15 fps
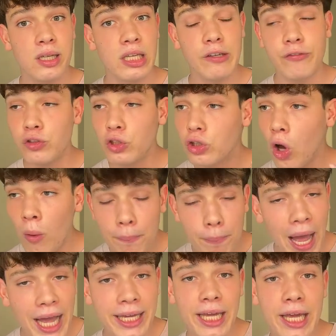If you don't
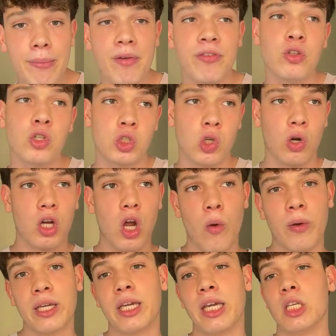back him, if you start
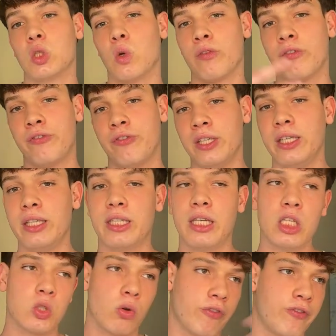going
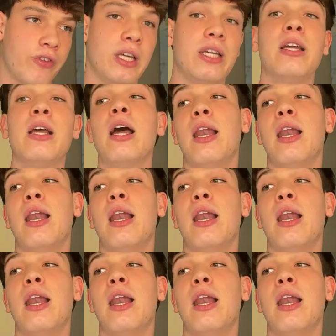Ghisolfi,